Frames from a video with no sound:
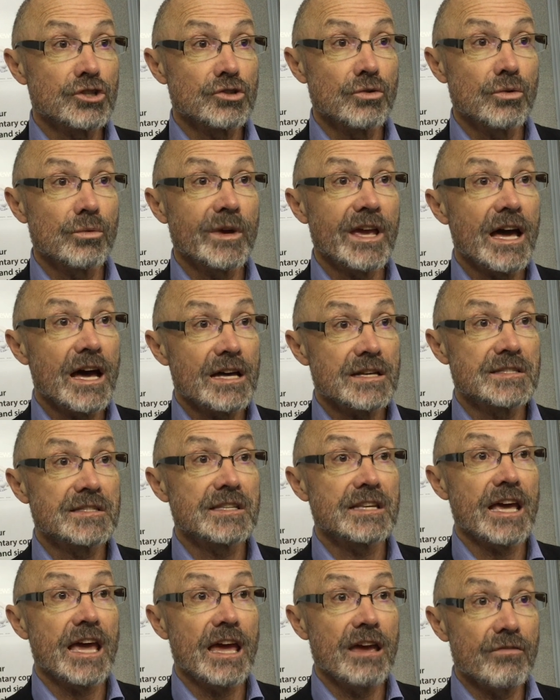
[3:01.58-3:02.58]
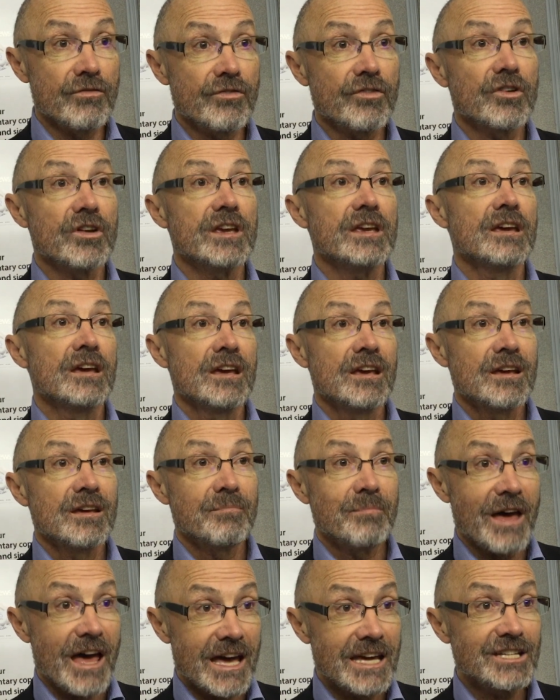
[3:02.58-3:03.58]
sure we ask every
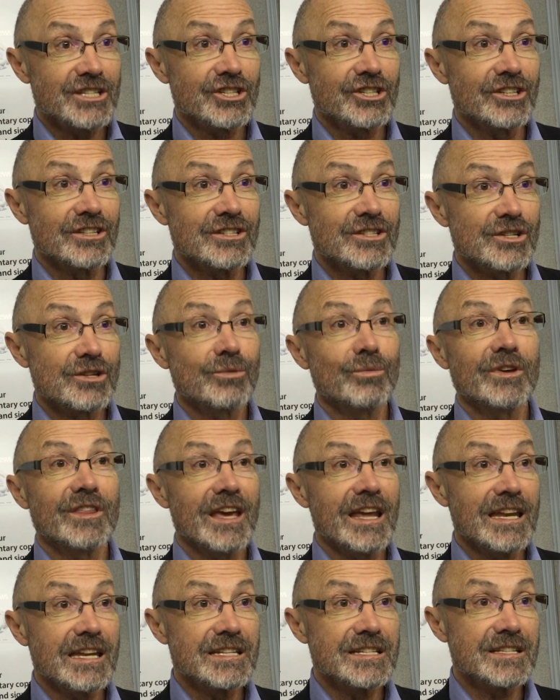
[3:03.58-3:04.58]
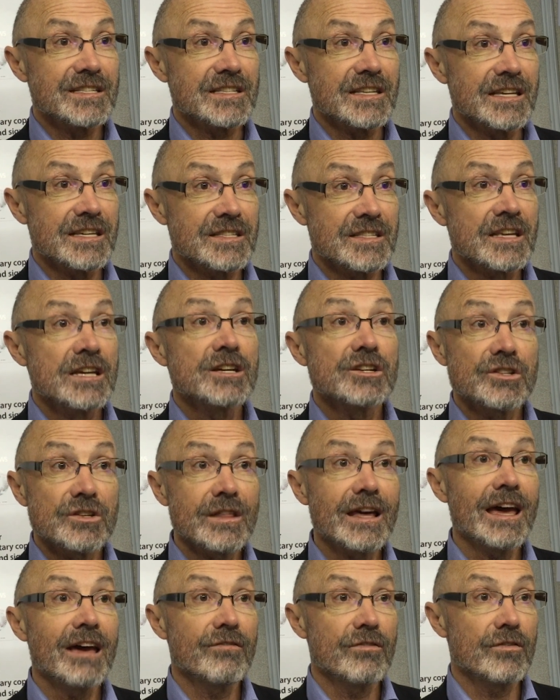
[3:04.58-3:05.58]
patient with any disease, do
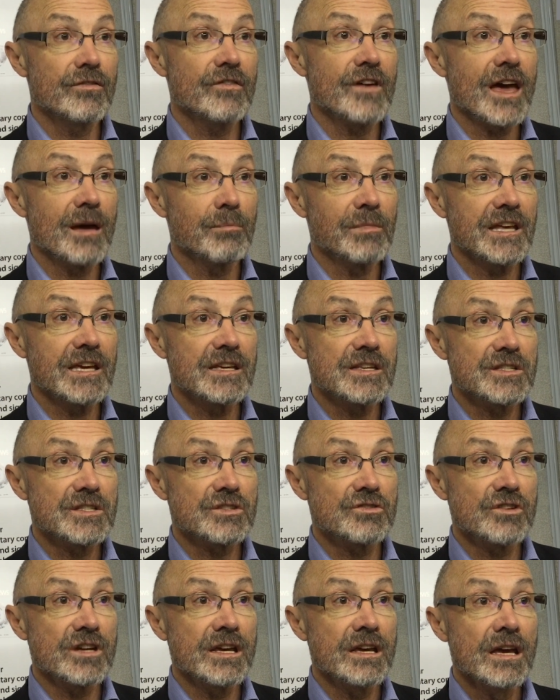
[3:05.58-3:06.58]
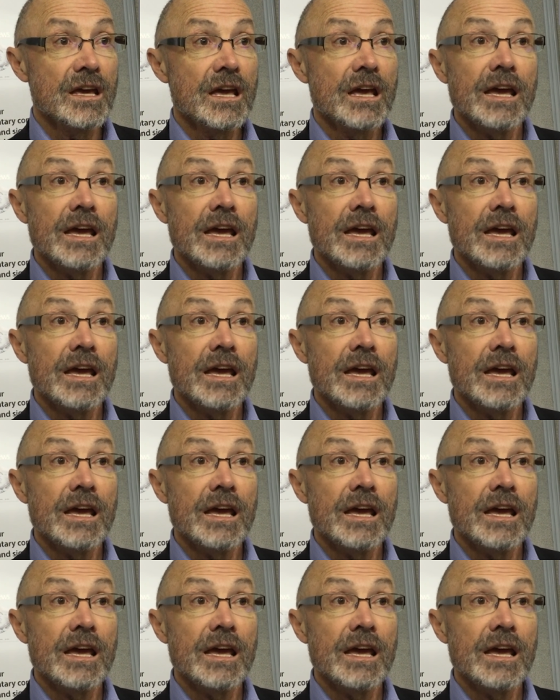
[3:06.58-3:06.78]
they have a family history?